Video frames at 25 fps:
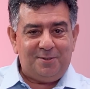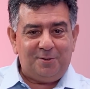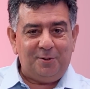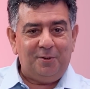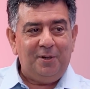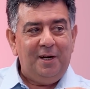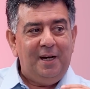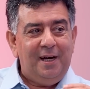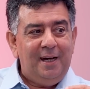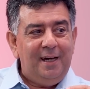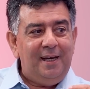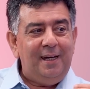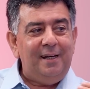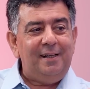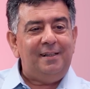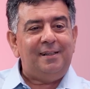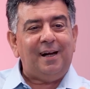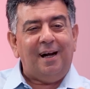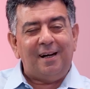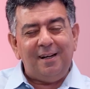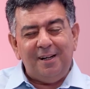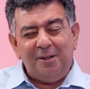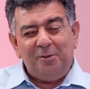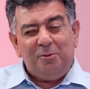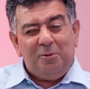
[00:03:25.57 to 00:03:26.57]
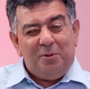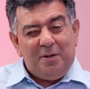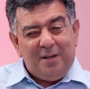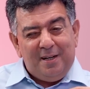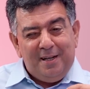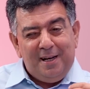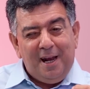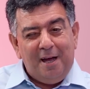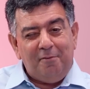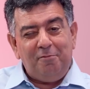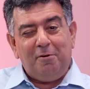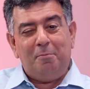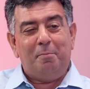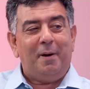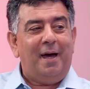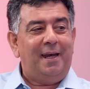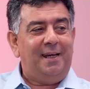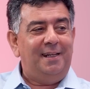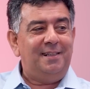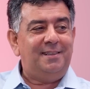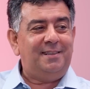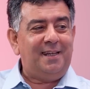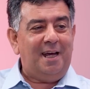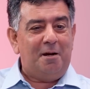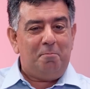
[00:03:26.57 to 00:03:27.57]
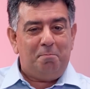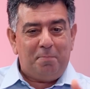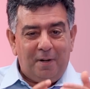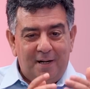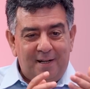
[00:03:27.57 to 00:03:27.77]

So Tata could never manage that.